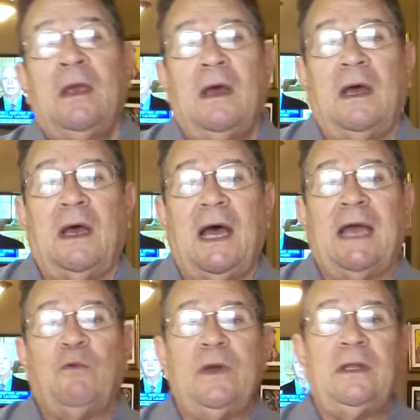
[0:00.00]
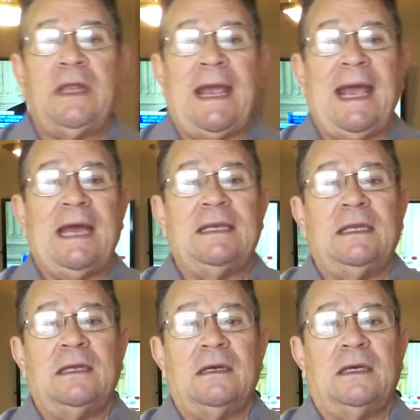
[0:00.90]
I will
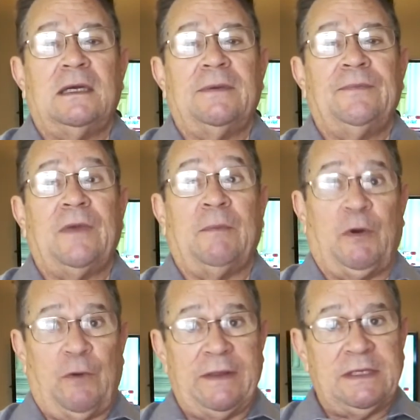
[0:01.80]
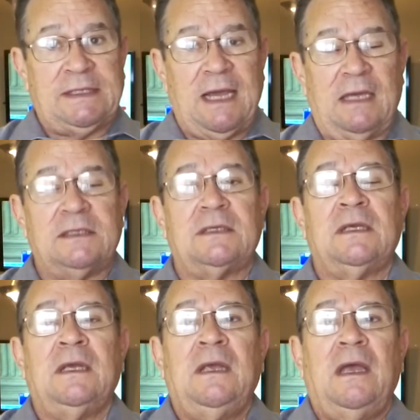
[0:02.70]
add, I'm going to run this test,
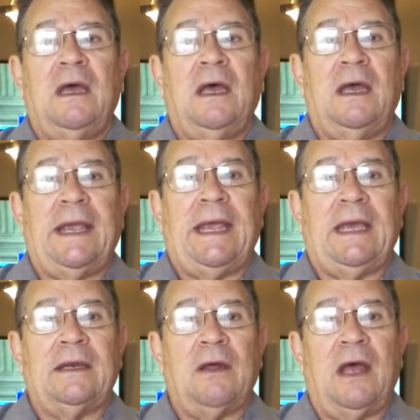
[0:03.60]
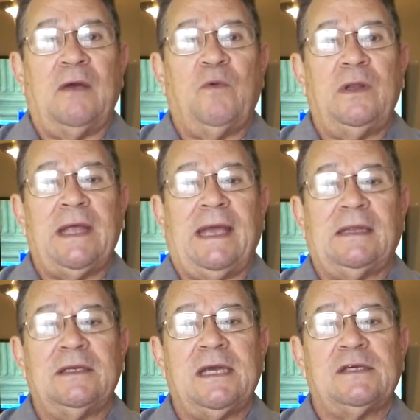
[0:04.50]
and I will add
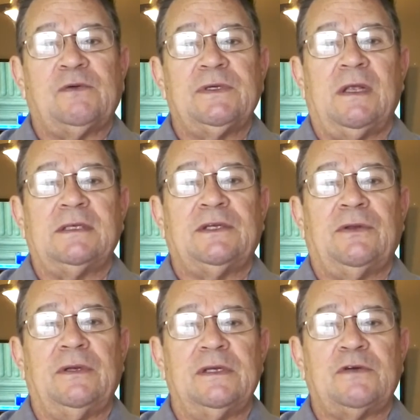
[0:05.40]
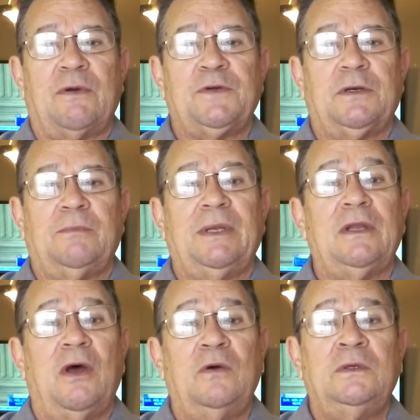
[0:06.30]
the test results to the description
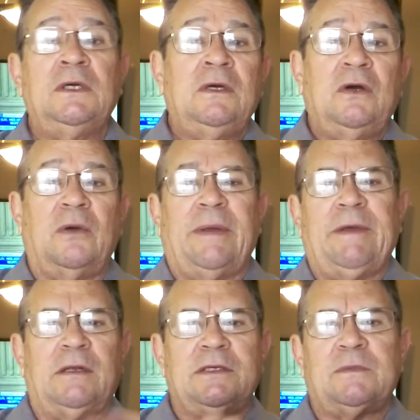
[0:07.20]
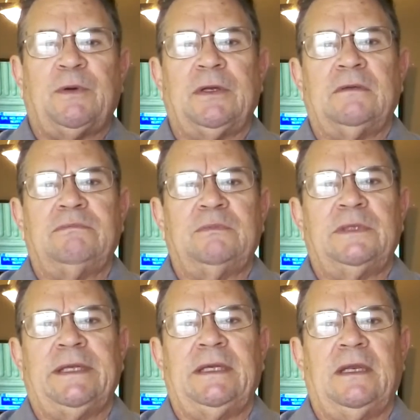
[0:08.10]
below, or maybe I'll just put a
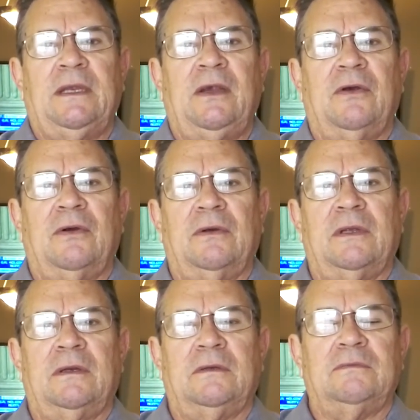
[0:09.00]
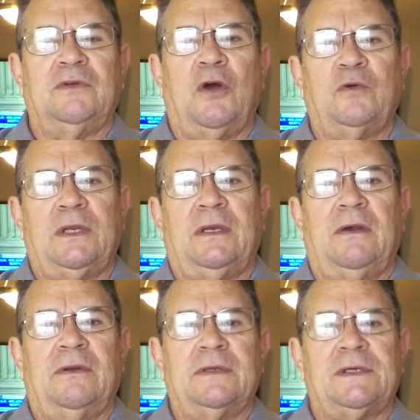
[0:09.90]
link in here, or a little note in
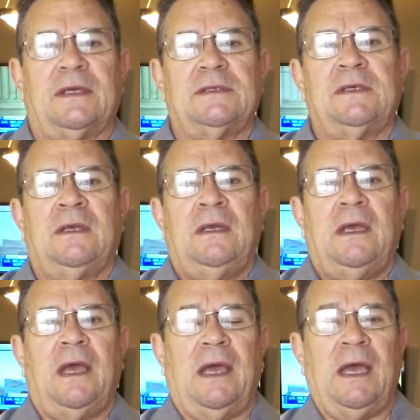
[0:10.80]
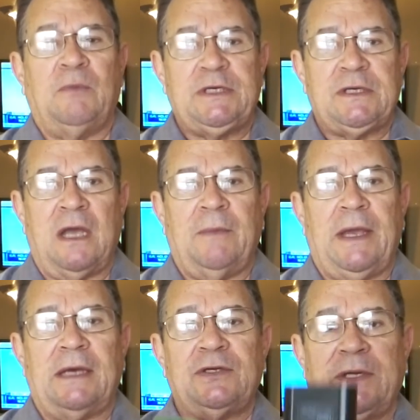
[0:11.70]
here that says how much time I
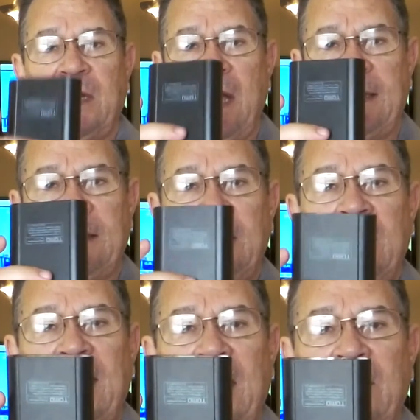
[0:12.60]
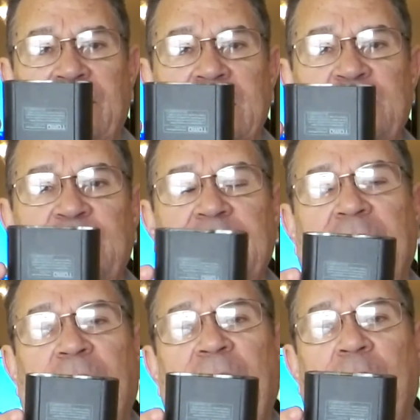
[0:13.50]
actually got out of this
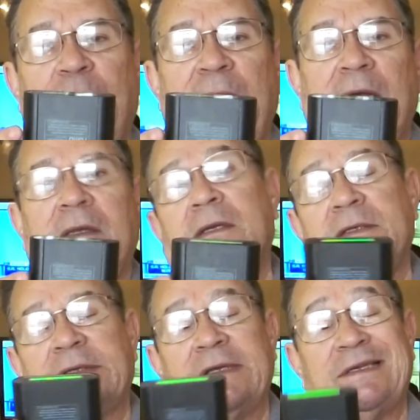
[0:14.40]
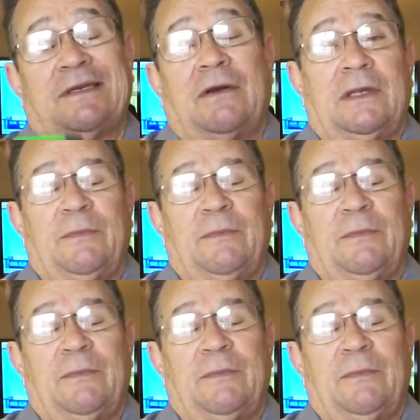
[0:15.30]
particular power pack. That doesn't necessarily